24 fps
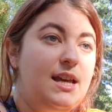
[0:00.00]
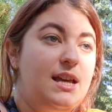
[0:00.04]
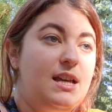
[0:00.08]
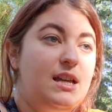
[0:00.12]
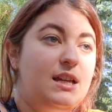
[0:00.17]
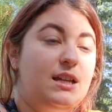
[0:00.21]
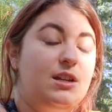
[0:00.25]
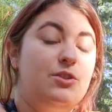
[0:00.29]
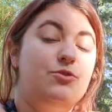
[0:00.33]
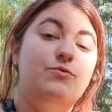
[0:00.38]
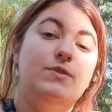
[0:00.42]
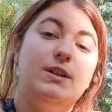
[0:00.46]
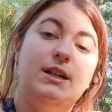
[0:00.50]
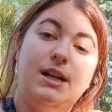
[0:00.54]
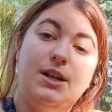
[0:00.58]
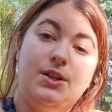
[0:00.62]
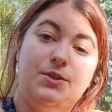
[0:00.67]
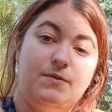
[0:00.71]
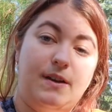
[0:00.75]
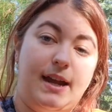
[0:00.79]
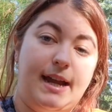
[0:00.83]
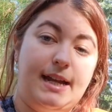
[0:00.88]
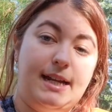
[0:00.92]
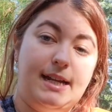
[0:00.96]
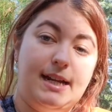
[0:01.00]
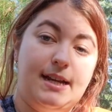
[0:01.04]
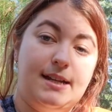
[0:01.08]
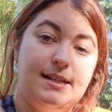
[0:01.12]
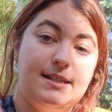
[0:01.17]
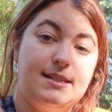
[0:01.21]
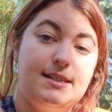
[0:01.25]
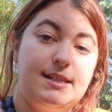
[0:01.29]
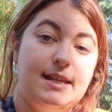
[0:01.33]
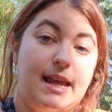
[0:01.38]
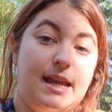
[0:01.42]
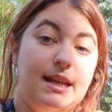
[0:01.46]
can really drain us
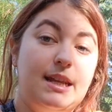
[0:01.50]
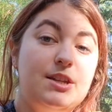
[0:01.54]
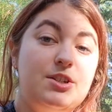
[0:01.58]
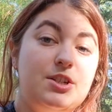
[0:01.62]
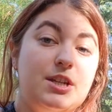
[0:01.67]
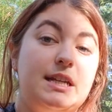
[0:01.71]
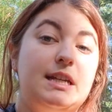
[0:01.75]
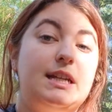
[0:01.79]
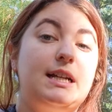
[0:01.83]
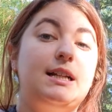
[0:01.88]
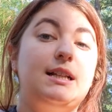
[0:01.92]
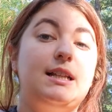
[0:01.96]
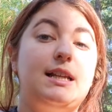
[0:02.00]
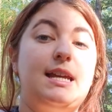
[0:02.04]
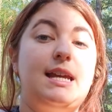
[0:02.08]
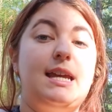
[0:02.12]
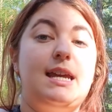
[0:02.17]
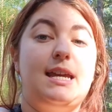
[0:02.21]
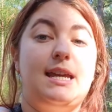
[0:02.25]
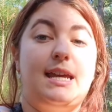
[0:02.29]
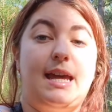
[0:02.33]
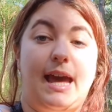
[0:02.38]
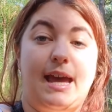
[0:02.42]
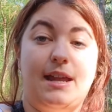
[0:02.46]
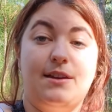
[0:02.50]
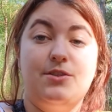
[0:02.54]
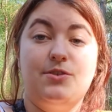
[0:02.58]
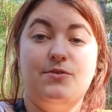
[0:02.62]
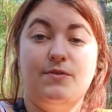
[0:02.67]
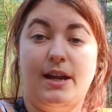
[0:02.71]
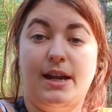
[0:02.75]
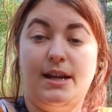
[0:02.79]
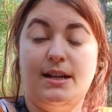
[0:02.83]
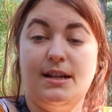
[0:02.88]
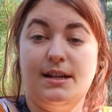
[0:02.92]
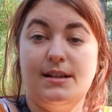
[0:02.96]
energetically. It can
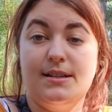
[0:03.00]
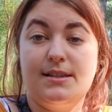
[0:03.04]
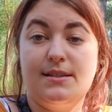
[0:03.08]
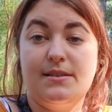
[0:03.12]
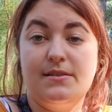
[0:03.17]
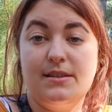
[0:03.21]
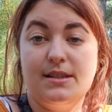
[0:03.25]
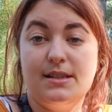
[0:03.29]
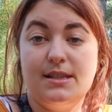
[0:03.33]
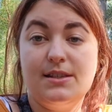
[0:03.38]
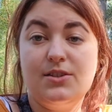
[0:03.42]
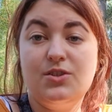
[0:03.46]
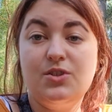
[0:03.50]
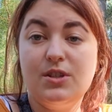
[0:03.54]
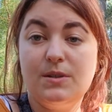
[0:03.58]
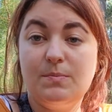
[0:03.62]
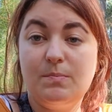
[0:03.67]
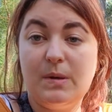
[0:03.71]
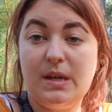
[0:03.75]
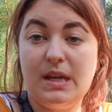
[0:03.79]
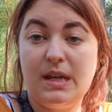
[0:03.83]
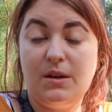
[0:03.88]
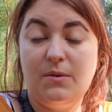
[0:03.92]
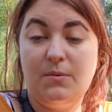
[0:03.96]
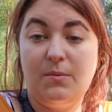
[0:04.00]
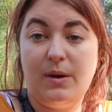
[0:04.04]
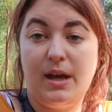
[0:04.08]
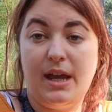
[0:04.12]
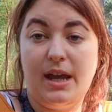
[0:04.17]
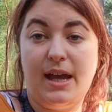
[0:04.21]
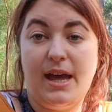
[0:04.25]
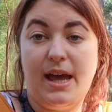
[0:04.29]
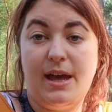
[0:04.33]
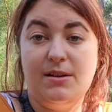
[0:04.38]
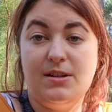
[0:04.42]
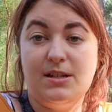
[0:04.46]
drain us. So this is just being
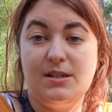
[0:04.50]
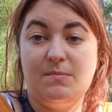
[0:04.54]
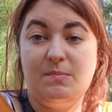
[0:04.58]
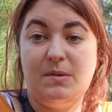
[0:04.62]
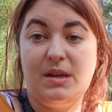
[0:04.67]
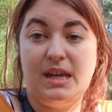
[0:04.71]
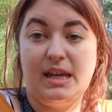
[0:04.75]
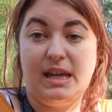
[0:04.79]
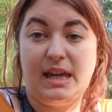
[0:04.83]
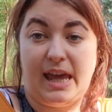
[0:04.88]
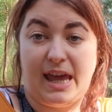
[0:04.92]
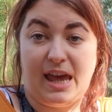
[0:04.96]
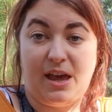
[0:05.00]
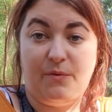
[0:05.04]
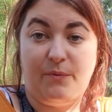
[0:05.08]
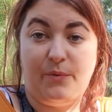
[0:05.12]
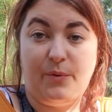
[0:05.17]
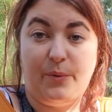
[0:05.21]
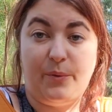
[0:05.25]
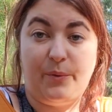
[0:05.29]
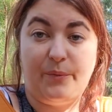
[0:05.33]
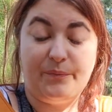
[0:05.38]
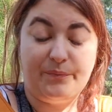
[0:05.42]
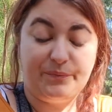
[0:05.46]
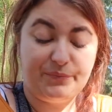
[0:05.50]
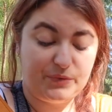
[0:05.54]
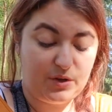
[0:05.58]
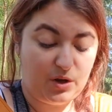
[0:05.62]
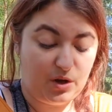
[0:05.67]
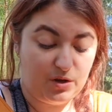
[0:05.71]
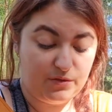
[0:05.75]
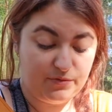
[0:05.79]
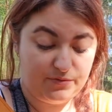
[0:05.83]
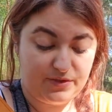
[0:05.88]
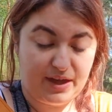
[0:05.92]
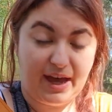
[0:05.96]
aware and just being careful
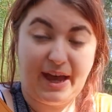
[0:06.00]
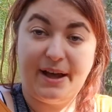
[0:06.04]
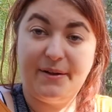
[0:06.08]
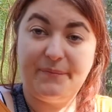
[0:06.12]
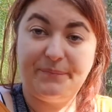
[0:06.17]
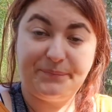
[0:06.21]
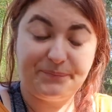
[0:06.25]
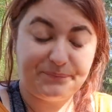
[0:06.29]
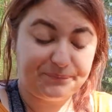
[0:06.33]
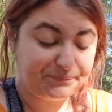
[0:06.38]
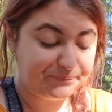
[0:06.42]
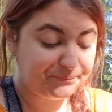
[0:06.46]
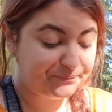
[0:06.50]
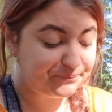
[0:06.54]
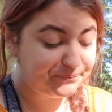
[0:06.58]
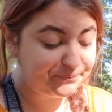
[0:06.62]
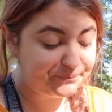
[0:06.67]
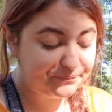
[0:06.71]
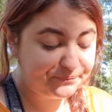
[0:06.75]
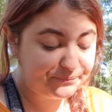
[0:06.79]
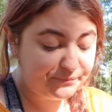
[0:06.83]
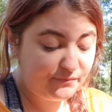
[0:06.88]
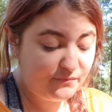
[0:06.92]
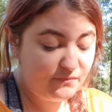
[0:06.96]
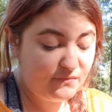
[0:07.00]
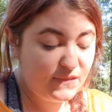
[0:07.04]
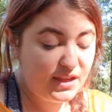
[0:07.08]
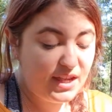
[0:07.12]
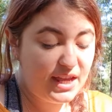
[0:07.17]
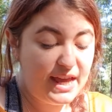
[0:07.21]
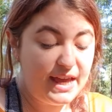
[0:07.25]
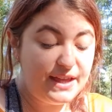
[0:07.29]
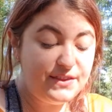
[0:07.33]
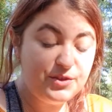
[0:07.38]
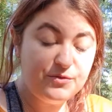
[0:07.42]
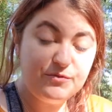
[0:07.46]
of that.
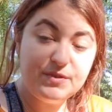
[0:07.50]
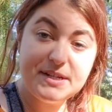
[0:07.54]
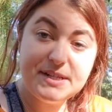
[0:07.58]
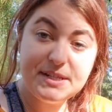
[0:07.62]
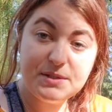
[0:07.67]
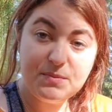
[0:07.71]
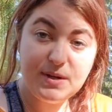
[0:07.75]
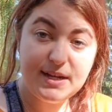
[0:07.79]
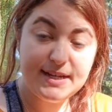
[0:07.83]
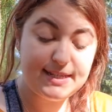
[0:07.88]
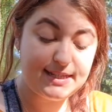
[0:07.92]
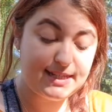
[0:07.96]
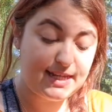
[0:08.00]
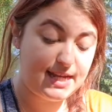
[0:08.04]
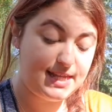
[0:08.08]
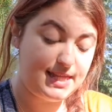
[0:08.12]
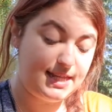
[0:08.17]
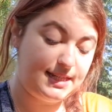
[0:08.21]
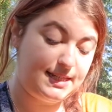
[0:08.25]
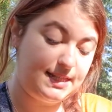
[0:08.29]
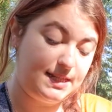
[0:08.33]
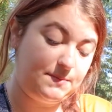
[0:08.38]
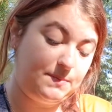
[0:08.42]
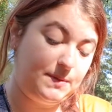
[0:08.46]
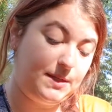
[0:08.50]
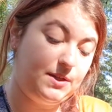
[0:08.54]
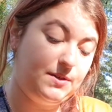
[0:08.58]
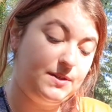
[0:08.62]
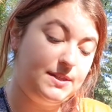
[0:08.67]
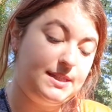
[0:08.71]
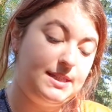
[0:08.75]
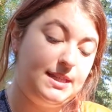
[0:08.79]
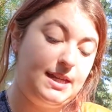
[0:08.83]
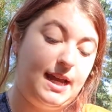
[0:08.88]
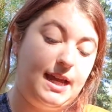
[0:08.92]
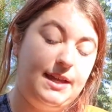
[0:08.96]
And the reason why I say this is because
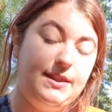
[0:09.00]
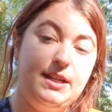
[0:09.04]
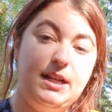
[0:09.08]
the other